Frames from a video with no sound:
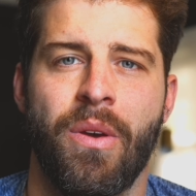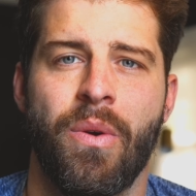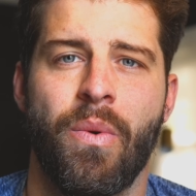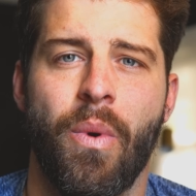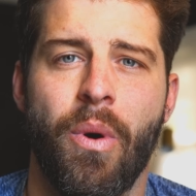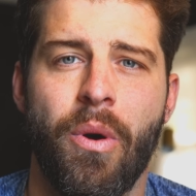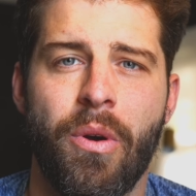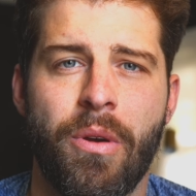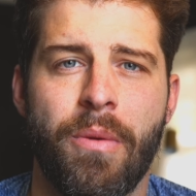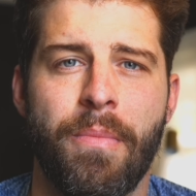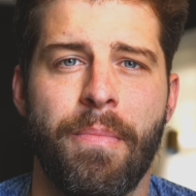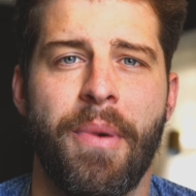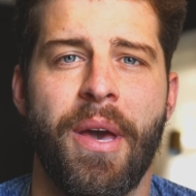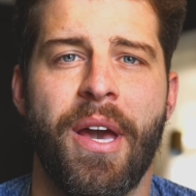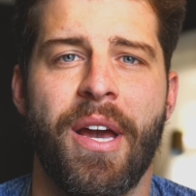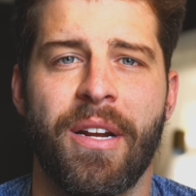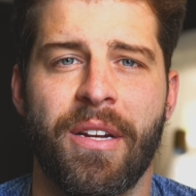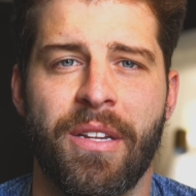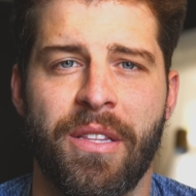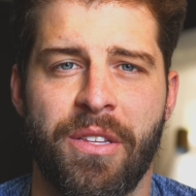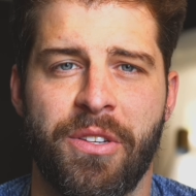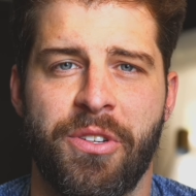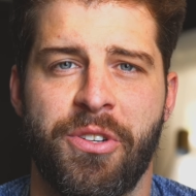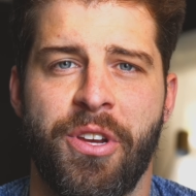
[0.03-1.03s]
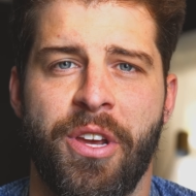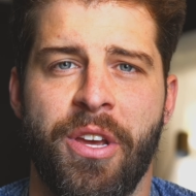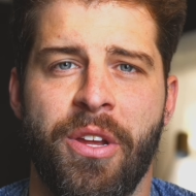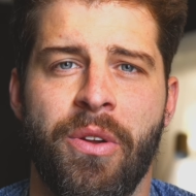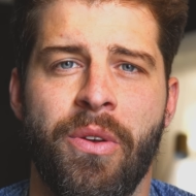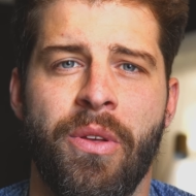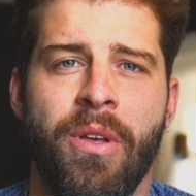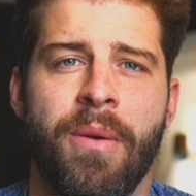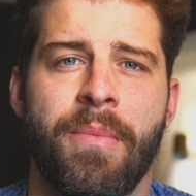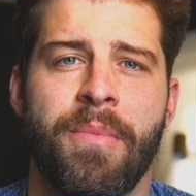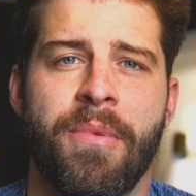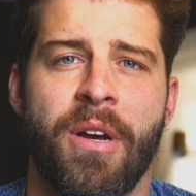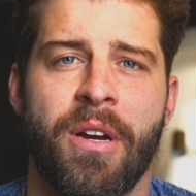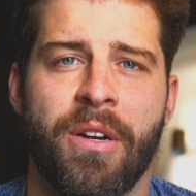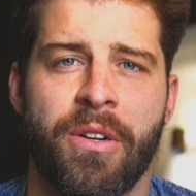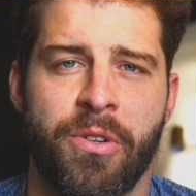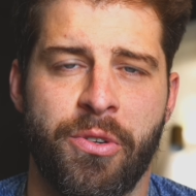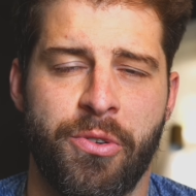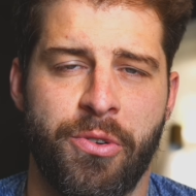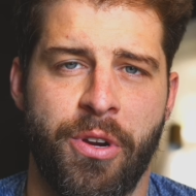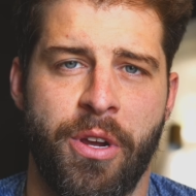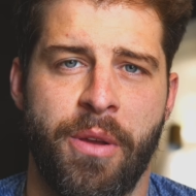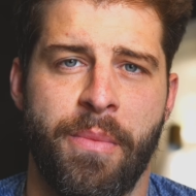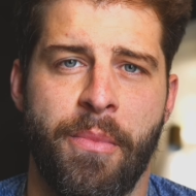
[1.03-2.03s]
Welcome back to the channel. I'm Dr.
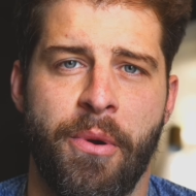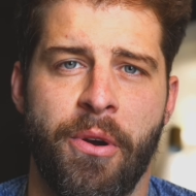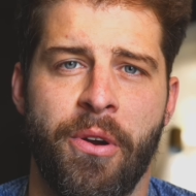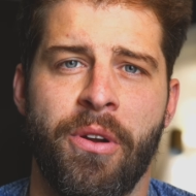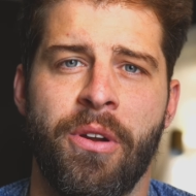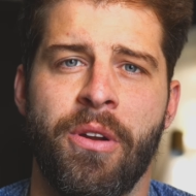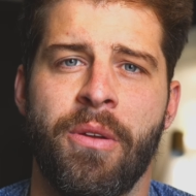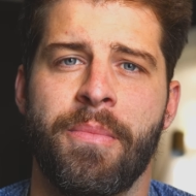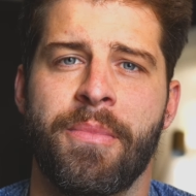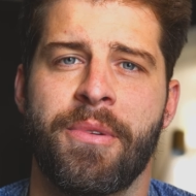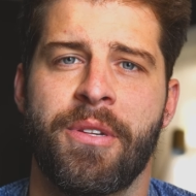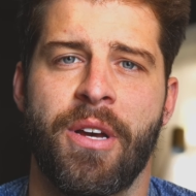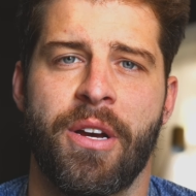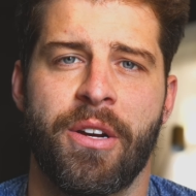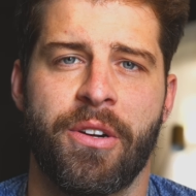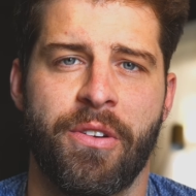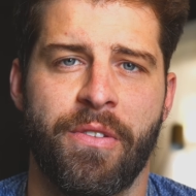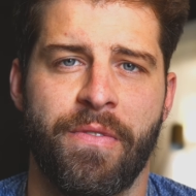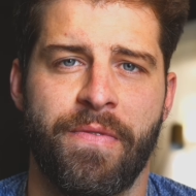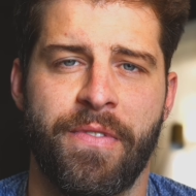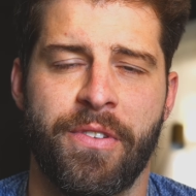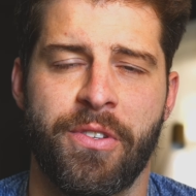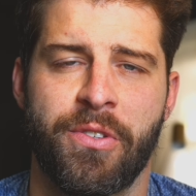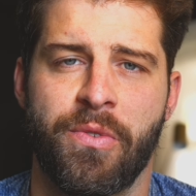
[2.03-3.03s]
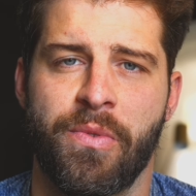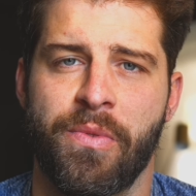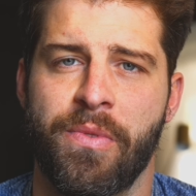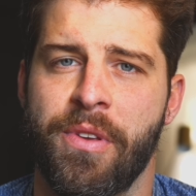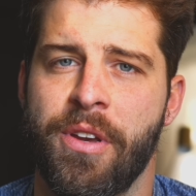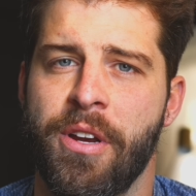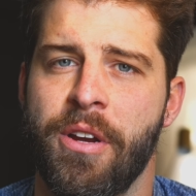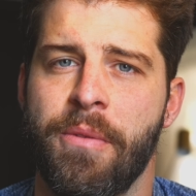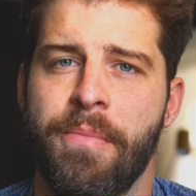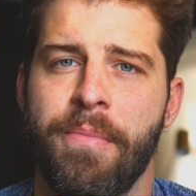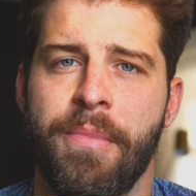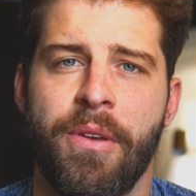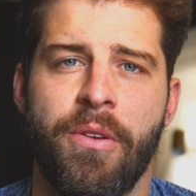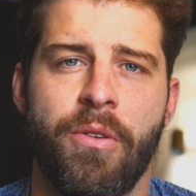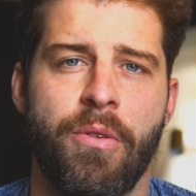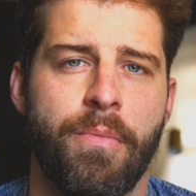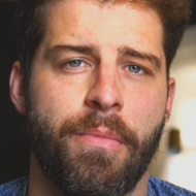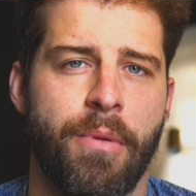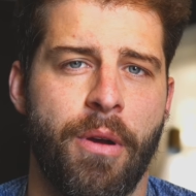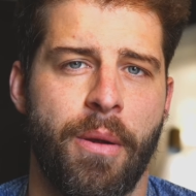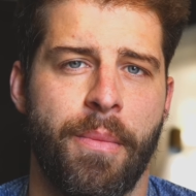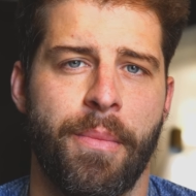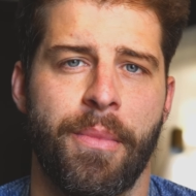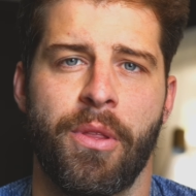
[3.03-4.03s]
Trey Martin. I'm a doctor of physical therapy who
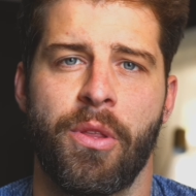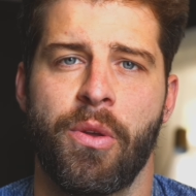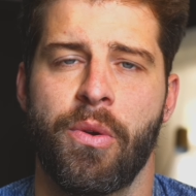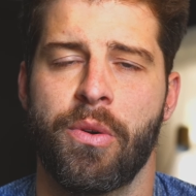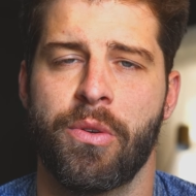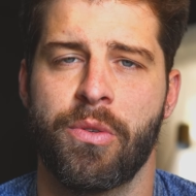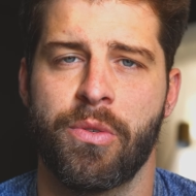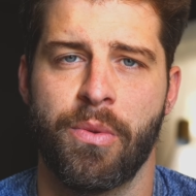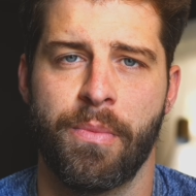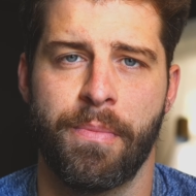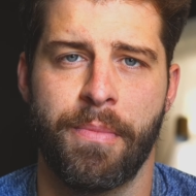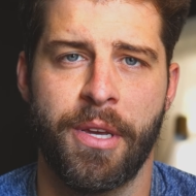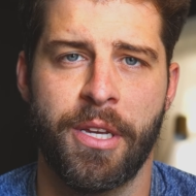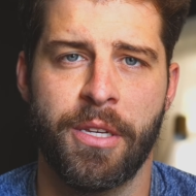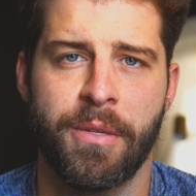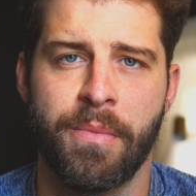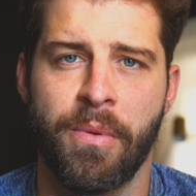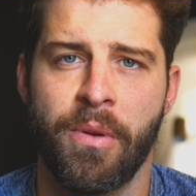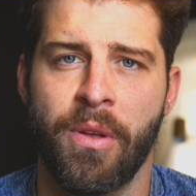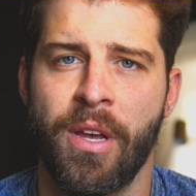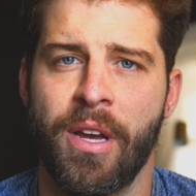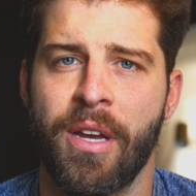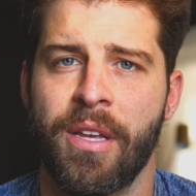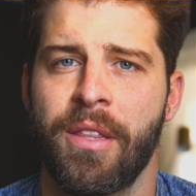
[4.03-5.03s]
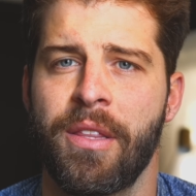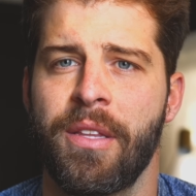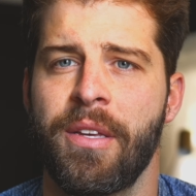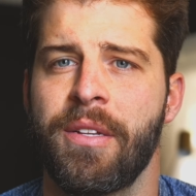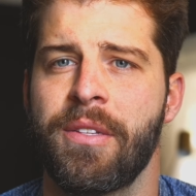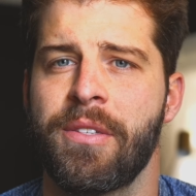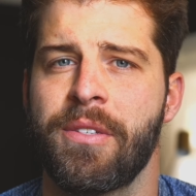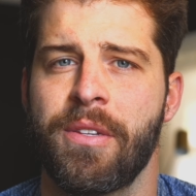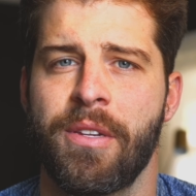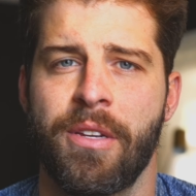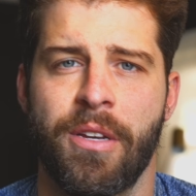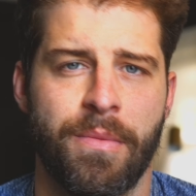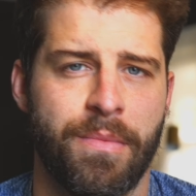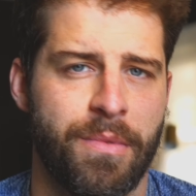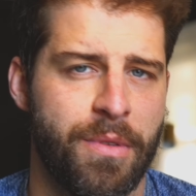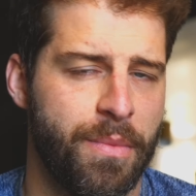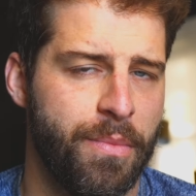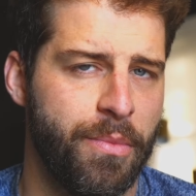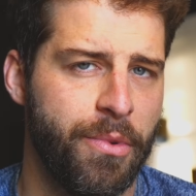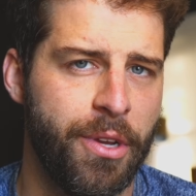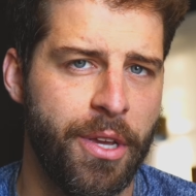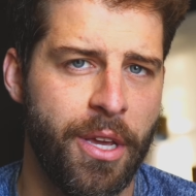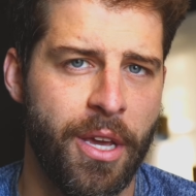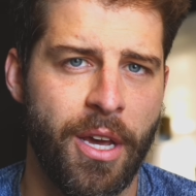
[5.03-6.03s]
primarily works with baseball athletes and helps
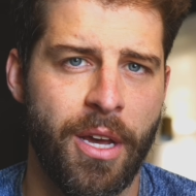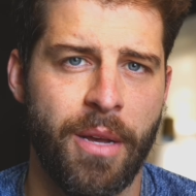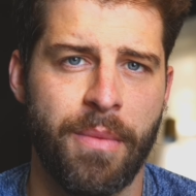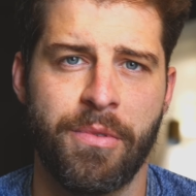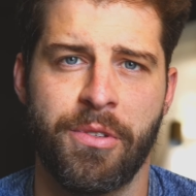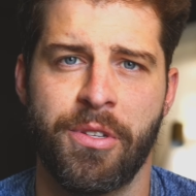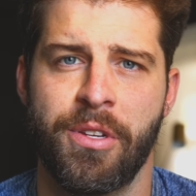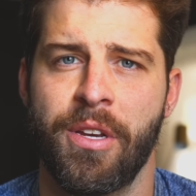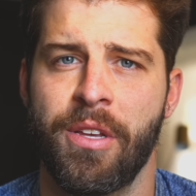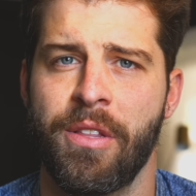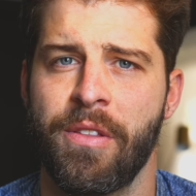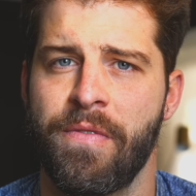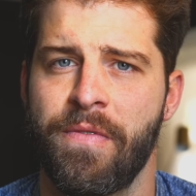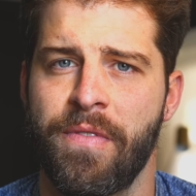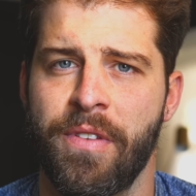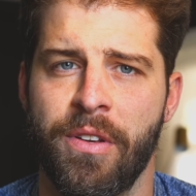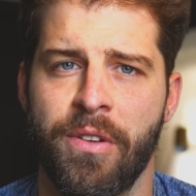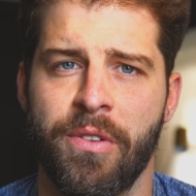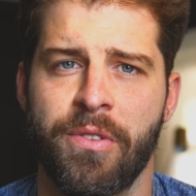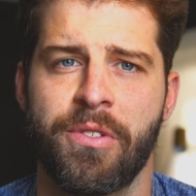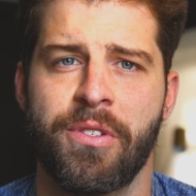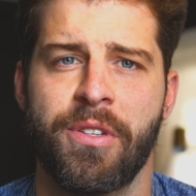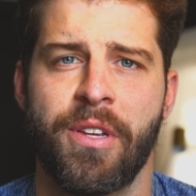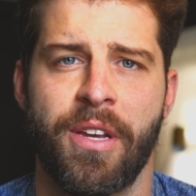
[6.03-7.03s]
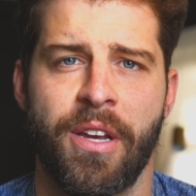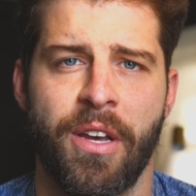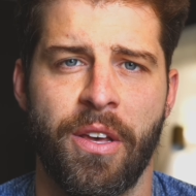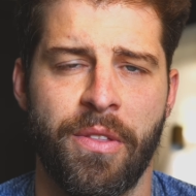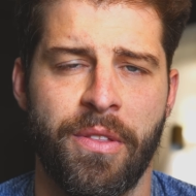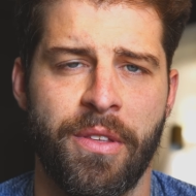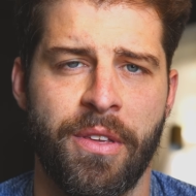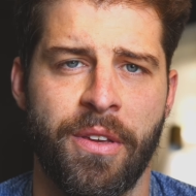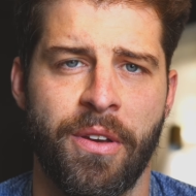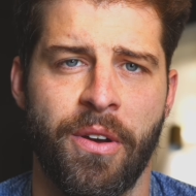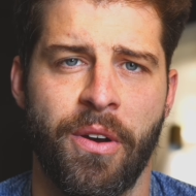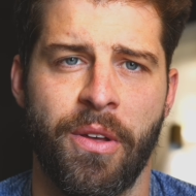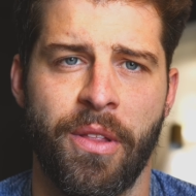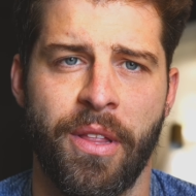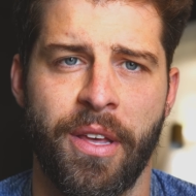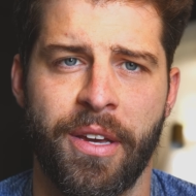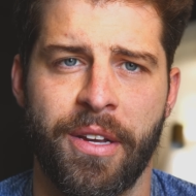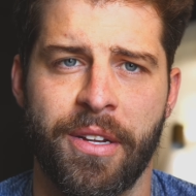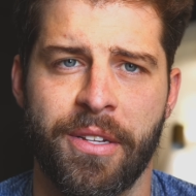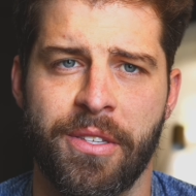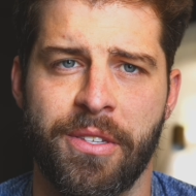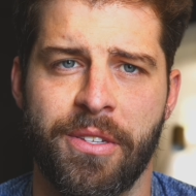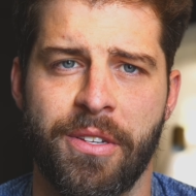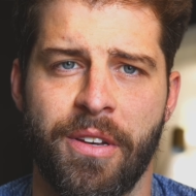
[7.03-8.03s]
them rehab, stay on the field, stay healthy, all that
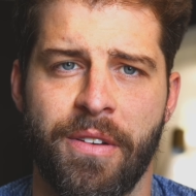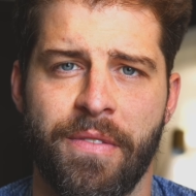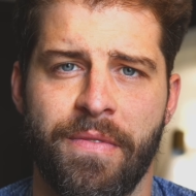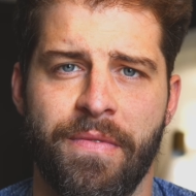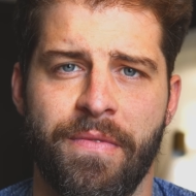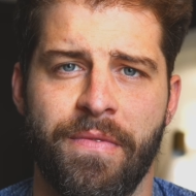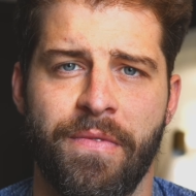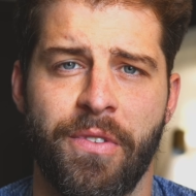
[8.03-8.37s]
good stuff.